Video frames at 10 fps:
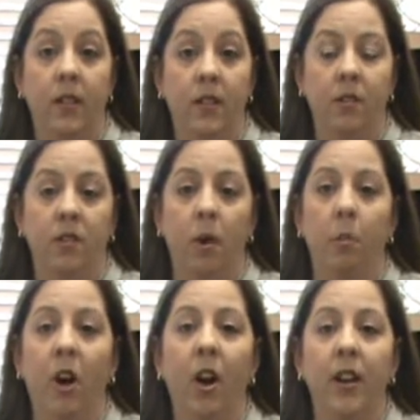such as
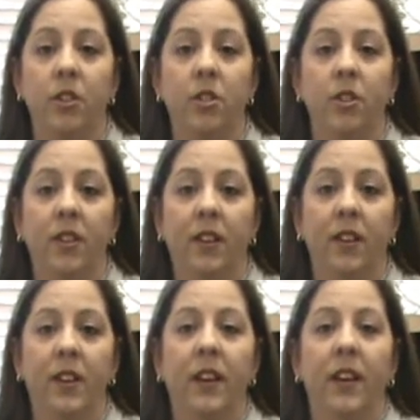Hope Cottage.
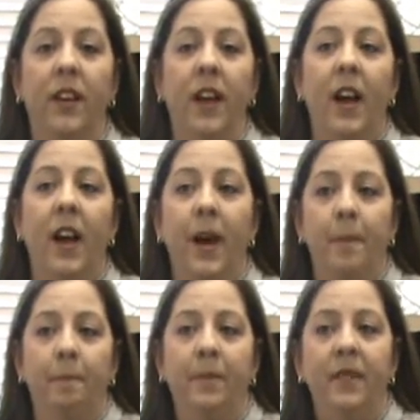
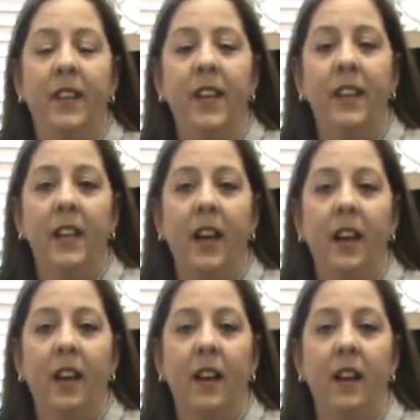Then
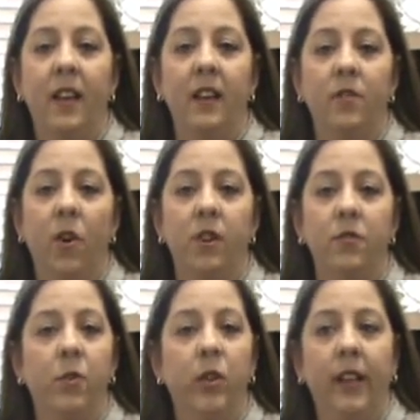as far
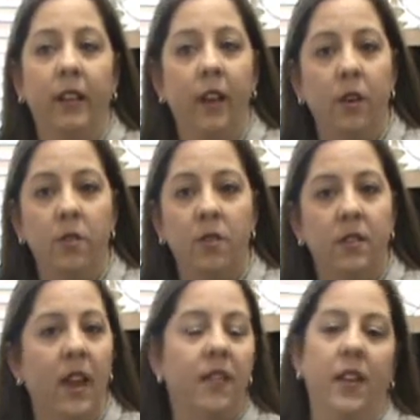as fully closed,
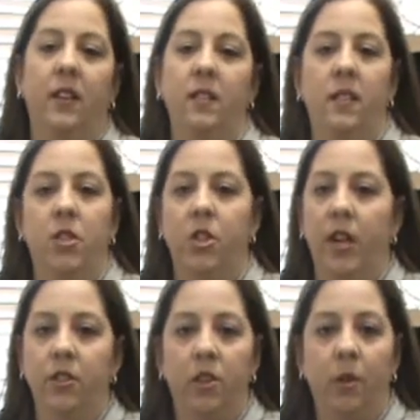nothing is
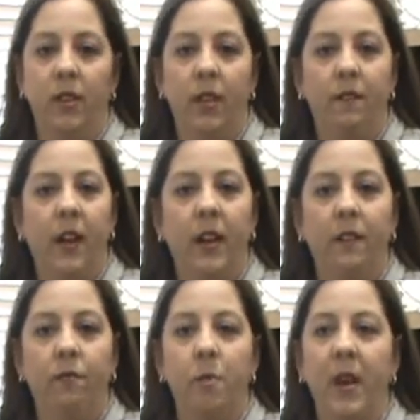exchanged. No identifying
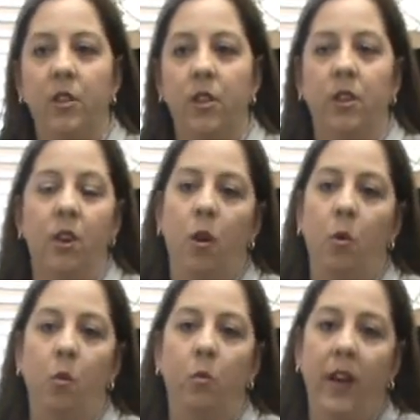information,
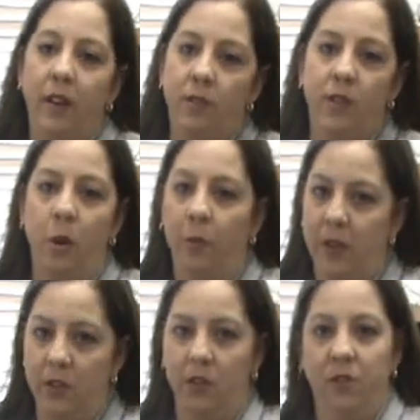no letters, no
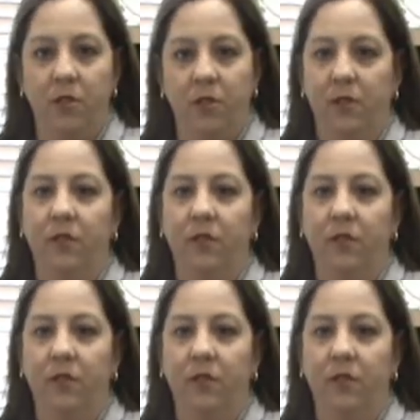pictures.